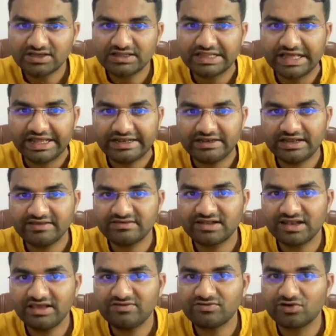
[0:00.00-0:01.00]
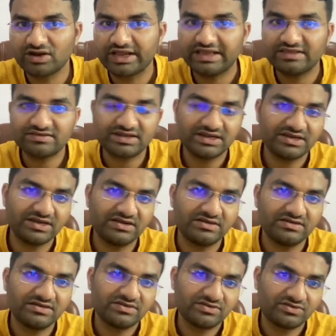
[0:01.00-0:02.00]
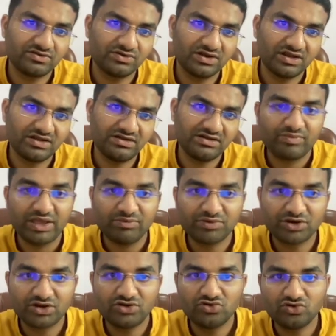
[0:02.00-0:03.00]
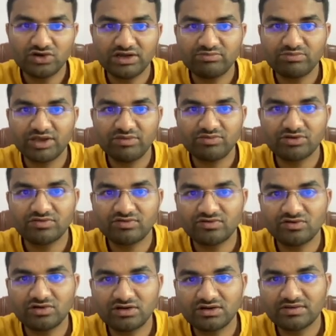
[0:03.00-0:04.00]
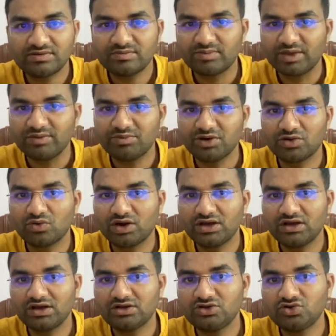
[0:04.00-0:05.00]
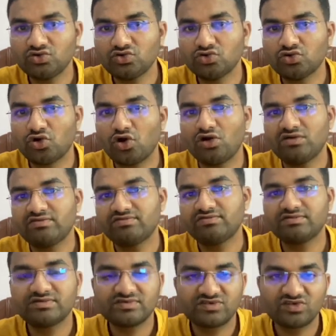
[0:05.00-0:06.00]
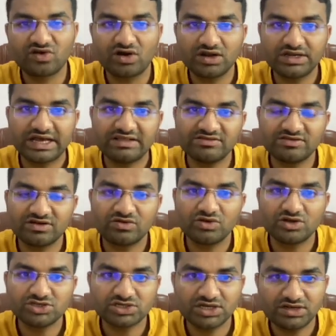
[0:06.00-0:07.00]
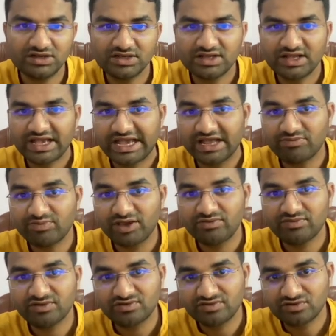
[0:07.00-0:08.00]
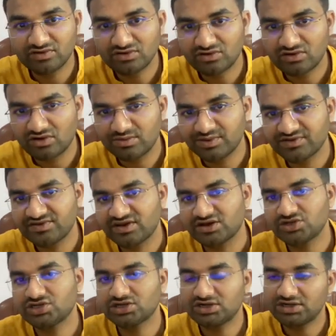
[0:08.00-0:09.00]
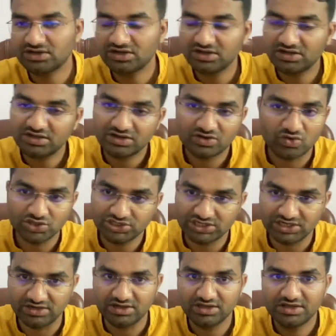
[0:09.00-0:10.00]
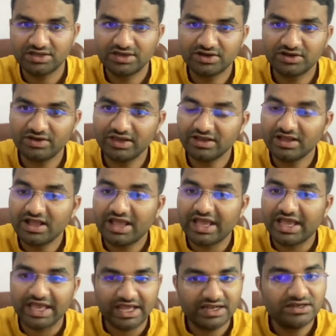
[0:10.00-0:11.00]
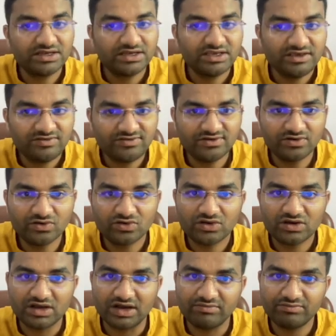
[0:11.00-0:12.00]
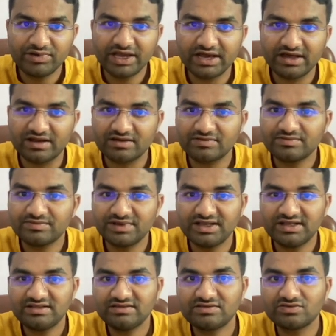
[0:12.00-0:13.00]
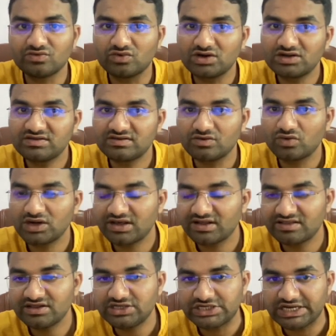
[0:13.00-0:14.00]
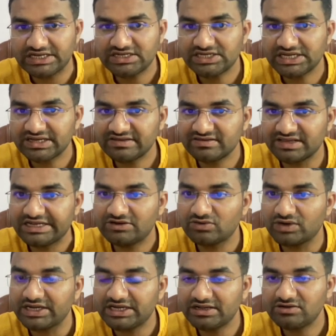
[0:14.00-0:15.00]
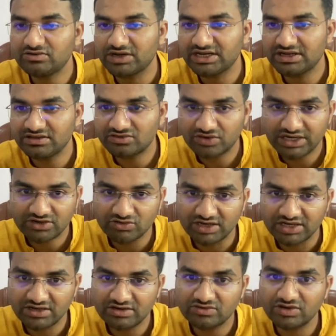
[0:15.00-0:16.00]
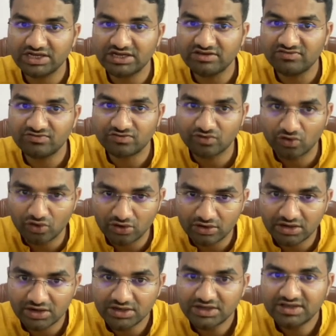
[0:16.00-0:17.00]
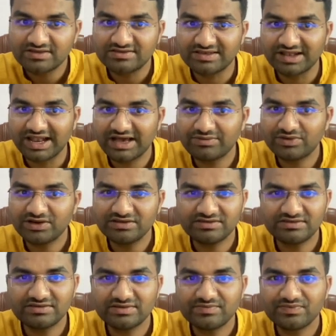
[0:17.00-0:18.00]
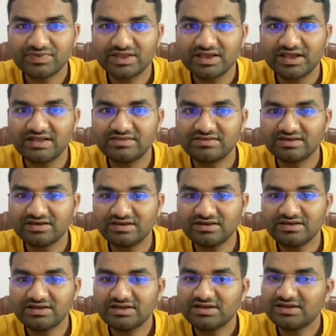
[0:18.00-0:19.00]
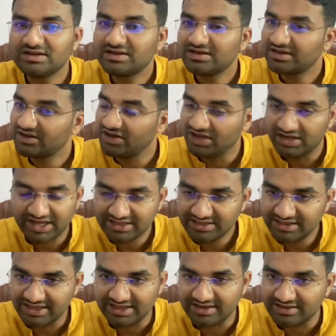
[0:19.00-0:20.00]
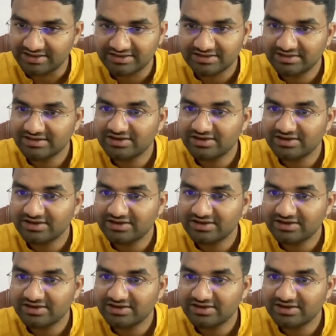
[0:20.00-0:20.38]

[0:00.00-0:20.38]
Then nextly for extended student, paper 2 and paper 4, paper 1 2 of short answer question and paper 4 of a structured question. Okay, and if you compare, means what are the changes in 2023-2024 syllabus, it's a nothing.